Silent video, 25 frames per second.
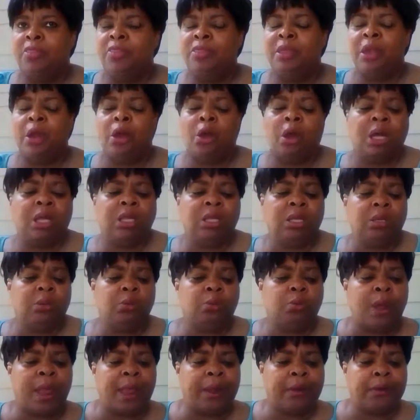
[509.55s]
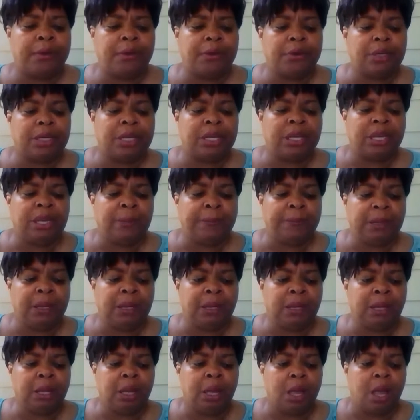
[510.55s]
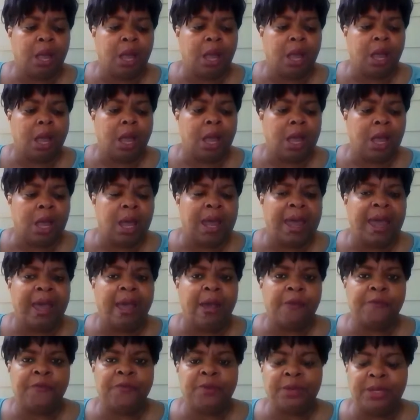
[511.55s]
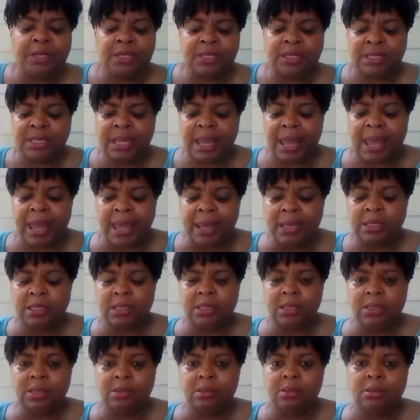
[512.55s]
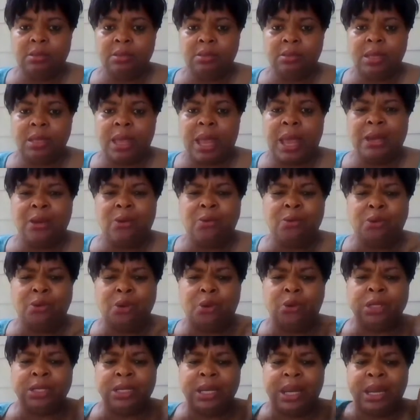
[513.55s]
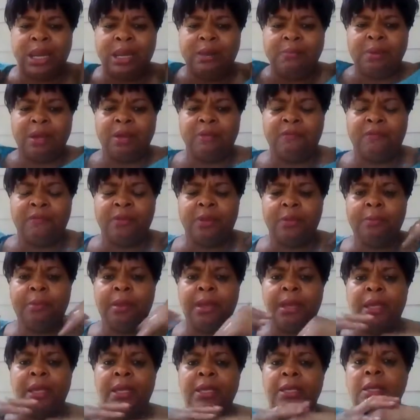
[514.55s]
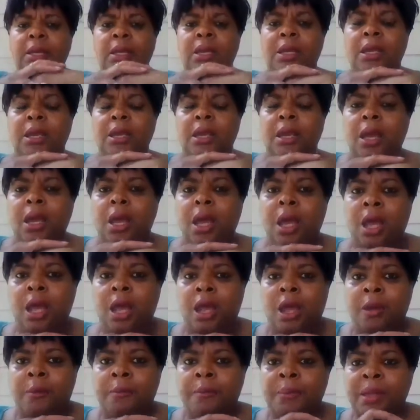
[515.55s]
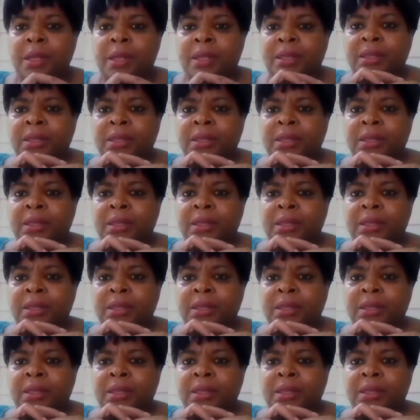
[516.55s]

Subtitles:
There are other record keeping outfits that I don't know the name of them, but the